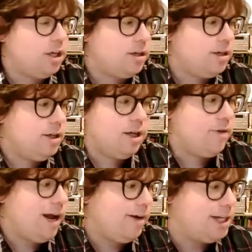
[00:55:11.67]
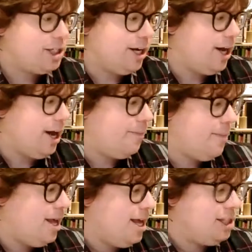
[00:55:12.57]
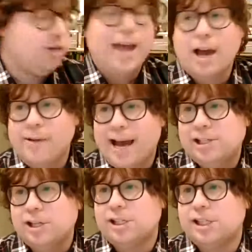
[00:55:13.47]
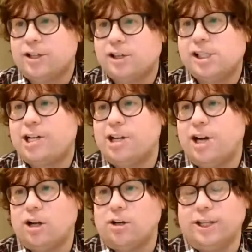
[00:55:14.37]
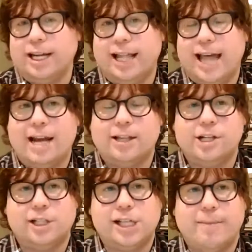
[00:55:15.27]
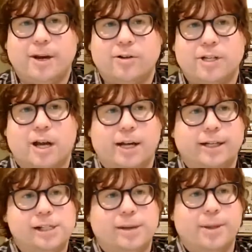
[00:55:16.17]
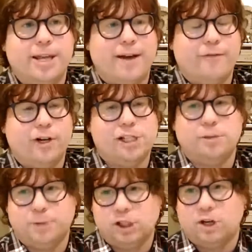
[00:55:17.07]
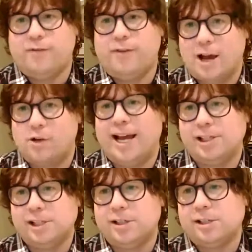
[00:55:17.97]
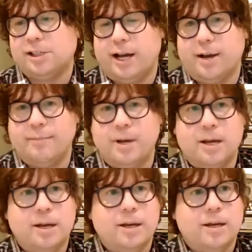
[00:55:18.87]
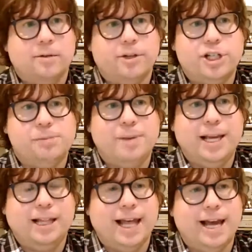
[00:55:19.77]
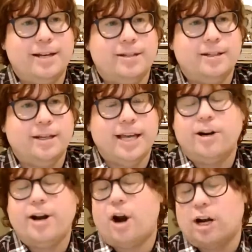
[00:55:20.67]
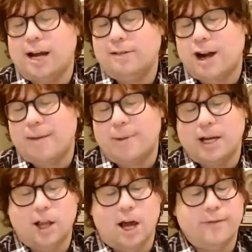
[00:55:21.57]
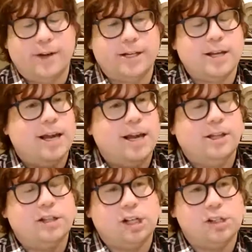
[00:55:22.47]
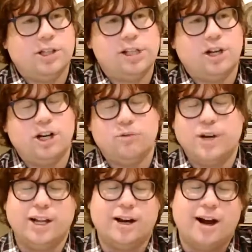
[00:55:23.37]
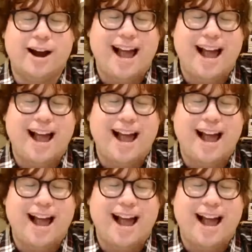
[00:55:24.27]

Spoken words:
Yeah, a great question. So Yahoo Answers, there's actually an article in The Atlantic that just came out on some of the efforts to preserve Yahoo Answers, which is being led, Internet Archive's grabbing a lot of it. There's also this sort of guerrilla